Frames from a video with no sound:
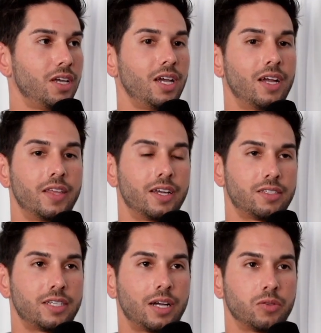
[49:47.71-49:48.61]
and then it
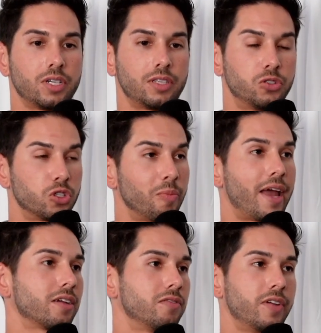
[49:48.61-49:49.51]
sounds like these
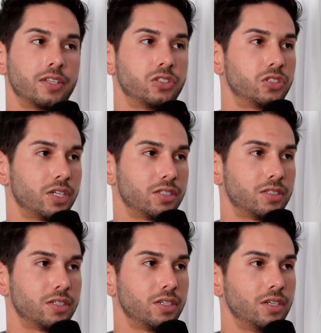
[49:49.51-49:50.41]
traumatic events just
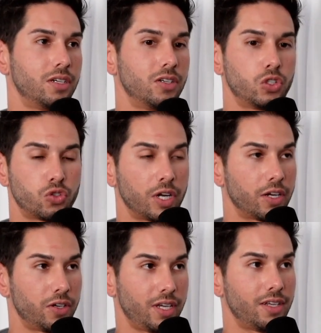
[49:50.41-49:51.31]
triggered it